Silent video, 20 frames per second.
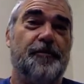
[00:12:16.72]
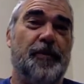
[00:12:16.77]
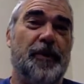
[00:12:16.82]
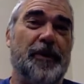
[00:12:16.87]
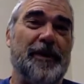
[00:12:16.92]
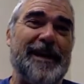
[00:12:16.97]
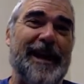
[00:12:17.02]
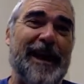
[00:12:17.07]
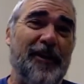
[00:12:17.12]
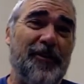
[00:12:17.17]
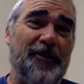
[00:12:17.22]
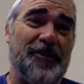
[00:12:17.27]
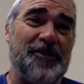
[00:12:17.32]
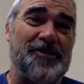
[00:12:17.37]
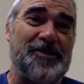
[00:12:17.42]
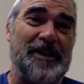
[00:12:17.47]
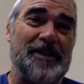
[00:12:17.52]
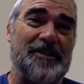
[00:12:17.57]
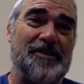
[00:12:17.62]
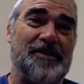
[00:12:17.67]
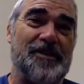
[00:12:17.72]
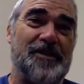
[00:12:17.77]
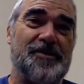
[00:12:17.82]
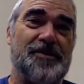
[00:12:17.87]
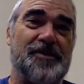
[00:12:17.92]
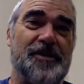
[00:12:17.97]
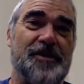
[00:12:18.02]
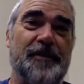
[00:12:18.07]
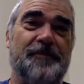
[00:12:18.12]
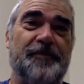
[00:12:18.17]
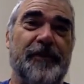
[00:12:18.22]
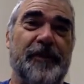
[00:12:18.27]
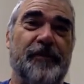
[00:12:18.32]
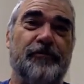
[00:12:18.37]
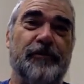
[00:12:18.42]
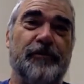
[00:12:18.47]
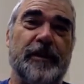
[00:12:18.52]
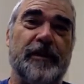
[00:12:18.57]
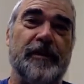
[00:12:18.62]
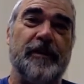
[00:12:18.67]
But now the sense is that
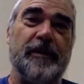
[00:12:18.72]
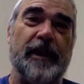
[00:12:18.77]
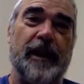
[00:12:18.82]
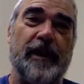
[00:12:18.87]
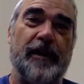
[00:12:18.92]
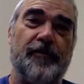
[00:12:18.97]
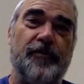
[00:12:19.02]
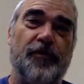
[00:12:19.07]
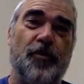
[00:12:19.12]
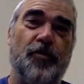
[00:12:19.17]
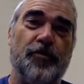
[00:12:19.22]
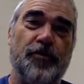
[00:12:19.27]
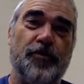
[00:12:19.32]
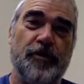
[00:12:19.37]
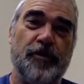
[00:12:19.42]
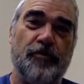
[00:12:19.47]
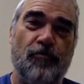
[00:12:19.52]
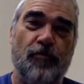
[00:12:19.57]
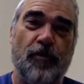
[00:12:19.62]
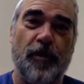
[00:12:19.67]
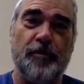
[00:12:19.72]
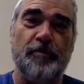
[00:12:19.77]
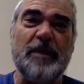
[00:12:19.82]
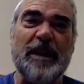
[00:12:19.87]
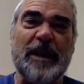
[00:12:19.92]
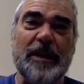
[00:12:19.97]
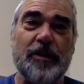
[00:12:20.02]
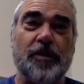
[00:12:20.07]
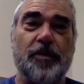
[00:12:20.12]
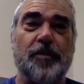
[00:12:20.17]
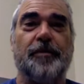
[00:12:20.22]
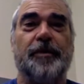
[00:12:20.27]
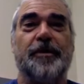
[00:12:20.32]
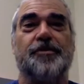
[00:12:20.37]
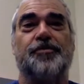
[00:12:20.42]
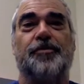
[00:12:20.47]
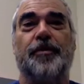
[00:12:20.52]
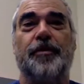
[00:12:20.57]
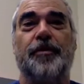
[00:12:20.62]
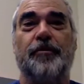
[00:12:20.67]
if we have only 1 meter by
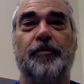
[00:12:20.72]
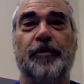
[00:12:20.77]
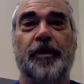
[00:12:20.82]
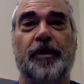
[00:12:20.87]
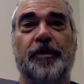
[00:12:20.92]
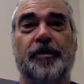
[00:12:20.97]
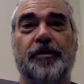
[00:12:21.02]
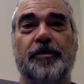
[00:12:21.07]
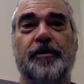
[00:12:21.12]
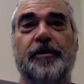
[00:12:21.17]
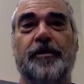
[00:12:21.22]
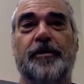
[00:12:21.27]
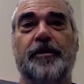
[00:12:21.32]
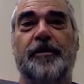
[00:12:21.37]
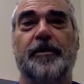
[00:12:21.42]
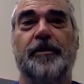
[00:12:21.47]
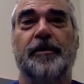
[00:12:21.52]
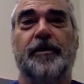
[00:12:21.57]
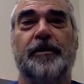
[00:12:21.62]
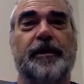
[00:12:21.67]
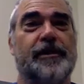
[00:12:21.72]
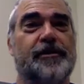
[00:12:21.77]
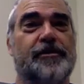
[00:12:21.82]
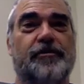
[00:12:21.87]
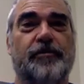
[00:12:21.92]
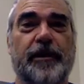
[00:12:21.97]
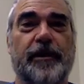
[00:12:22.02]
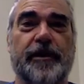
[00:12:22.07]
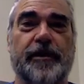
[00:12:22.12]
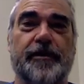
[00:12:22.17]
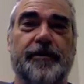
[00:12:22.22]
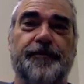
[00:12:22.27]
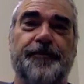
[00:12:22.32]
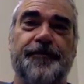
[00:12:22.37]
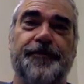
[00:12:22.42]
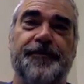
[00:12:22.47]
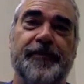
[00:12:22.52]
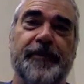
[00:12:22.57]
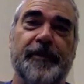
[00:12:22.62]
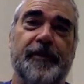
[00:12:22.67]
2100, that's great.
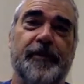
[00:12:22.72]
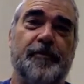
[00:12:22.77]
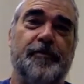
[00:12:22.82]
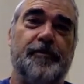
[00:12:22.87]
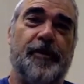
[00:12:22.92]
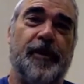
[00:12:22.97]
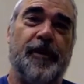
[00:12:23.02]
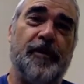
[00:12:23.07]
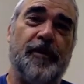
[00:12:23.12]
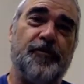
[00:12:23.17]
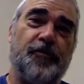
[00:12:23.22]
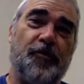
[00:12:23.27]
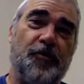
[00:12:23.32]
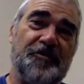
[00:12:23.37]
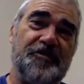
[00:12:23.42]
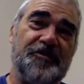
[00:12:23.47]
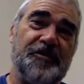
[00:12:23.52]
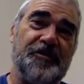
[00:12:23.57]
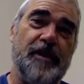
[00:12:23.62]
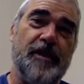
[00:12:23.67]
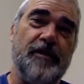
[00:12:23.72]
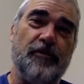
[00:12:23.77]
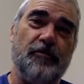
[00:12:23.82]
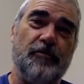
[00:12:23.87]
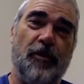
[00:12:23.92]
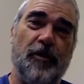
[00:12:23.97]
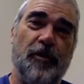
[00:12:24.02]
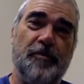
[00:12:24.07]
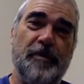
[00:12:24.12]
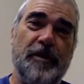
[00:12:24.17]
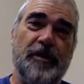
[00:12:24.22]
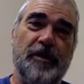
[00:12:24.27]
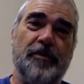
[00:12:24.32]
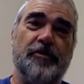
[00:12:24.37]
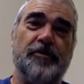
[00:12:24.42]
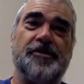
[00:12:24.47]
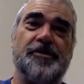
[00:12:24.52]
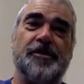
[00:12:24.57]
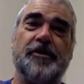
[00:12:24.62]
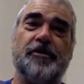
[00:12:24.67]
But unfortunately, even 1
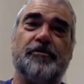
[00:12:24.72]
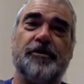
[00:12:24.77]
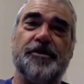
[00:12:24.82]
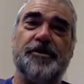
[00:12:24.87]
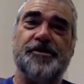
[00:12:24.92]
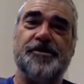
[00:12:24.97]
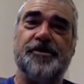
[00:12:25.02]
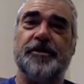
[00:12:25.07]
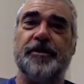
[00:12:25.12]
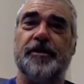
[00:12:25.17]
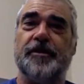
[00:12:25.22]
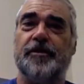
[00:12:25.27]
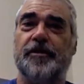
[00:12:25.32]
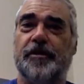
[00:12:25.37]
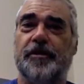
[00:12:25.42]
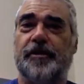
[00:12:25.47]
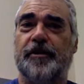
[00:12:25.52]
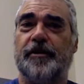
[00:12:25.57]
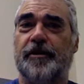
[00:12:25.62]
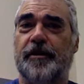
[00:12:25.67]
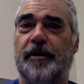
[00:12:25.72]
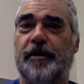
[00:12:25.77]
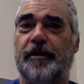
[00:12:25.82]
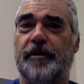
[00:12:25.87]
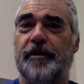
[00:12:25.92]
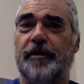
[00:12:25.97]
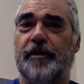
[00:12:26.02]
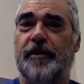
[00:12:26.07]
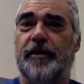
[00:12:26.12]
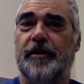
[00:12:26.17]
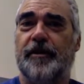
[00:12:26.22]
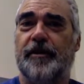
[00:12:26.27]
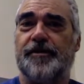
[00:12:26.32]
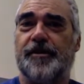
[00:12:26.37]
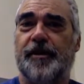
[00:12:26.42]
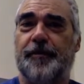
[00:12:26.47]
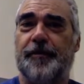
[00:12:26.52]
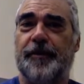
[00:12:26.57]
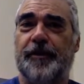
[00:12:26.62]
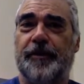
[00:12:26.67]
meter is increasingly looking like
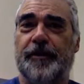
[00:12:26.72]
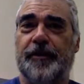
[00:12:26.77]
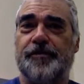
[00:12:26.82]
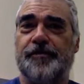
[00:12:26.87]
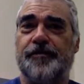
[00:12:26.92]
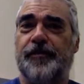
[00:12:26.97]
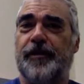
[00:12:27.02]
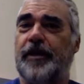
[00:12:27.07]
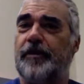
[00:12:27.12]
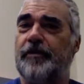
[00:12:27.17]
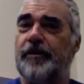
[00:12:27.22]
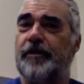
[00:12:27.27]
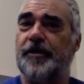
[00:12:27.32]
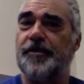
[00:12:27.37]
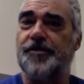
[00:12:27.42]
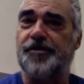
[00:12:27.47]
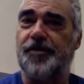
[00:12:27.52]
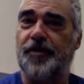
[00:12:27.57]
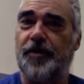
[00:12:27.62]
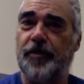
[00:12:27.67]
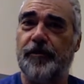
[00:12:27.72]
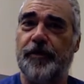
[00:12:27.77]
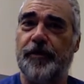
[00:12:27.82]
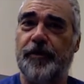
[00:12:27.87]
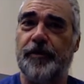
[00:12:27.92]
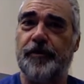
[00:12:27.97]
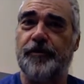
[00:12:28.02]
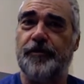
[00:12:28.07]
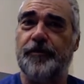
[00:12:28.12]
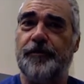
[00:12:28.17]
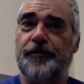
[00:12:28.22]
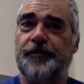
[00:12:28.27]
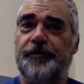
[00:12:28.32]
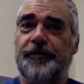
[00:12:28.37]
something that's very conservative.